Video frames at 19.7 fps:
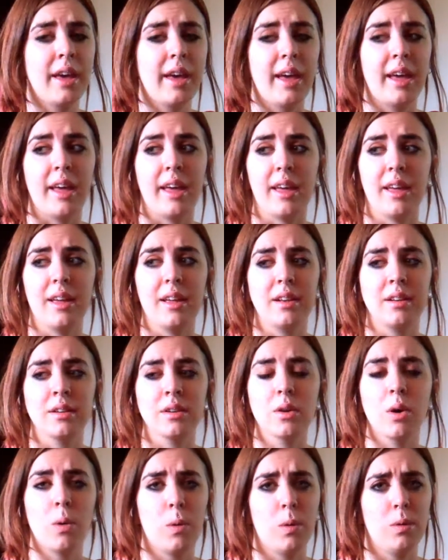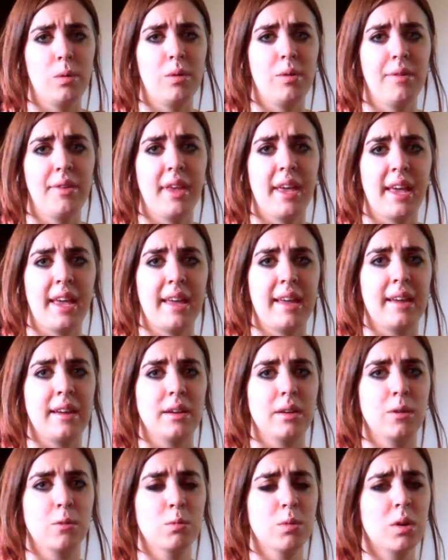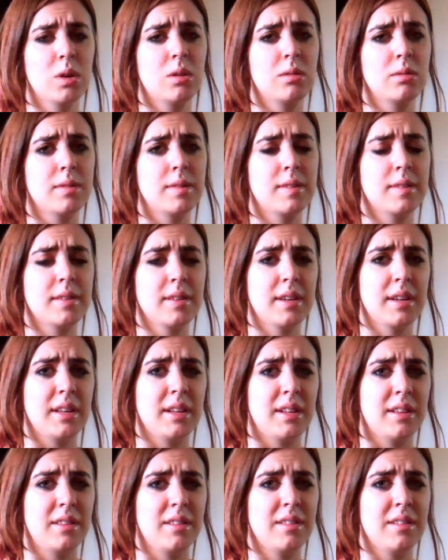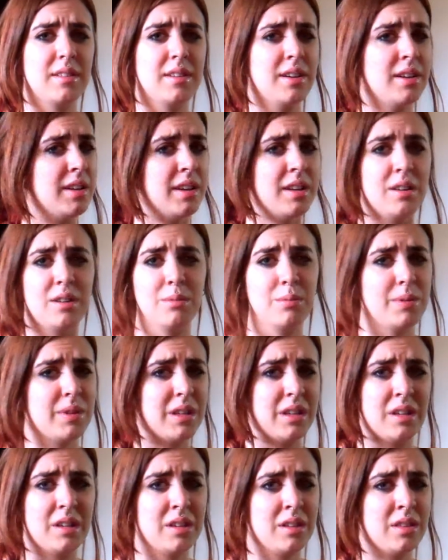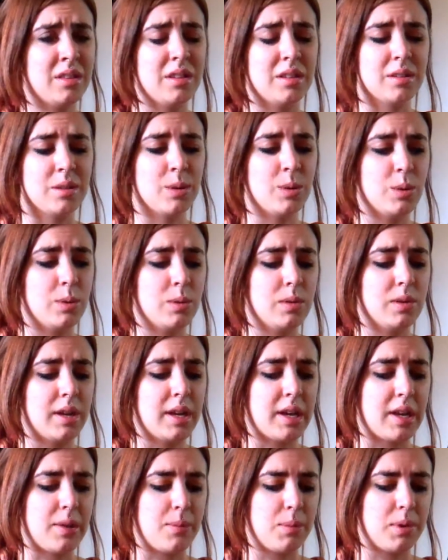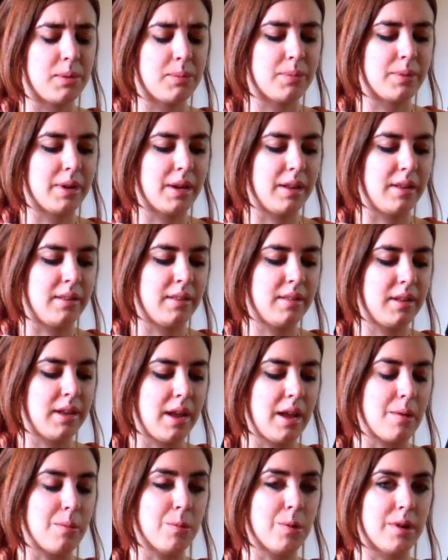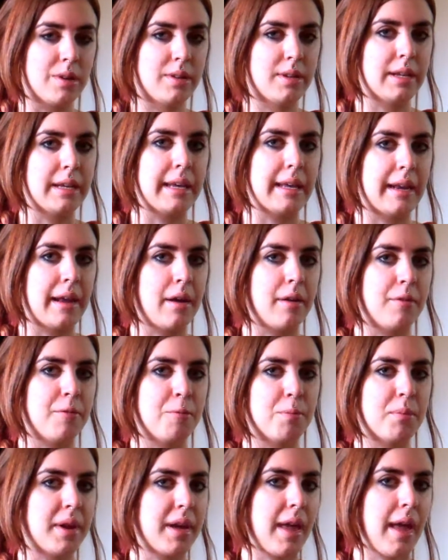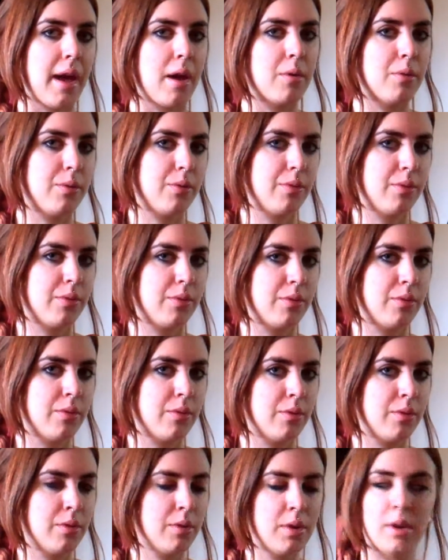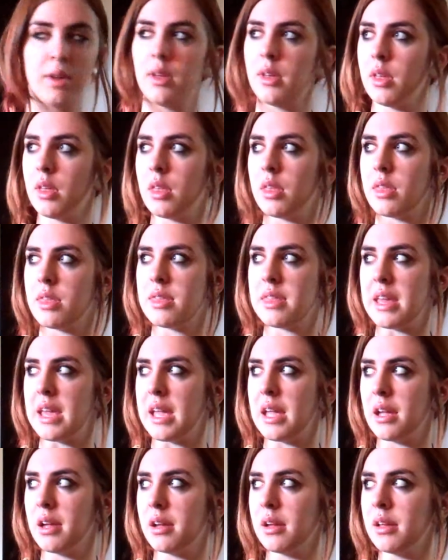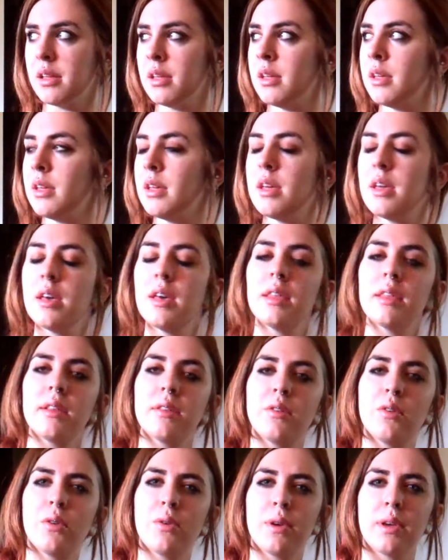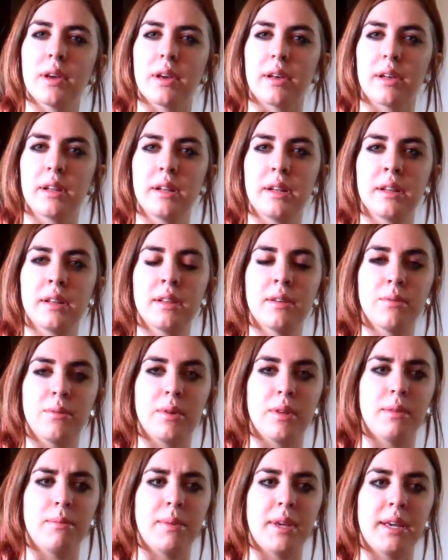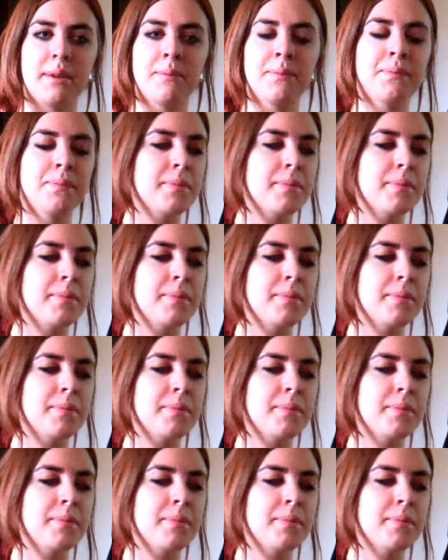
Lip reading: and cold and gross, and it's not helping this whole I am depressed and want to get out of my house thing that's going on with me.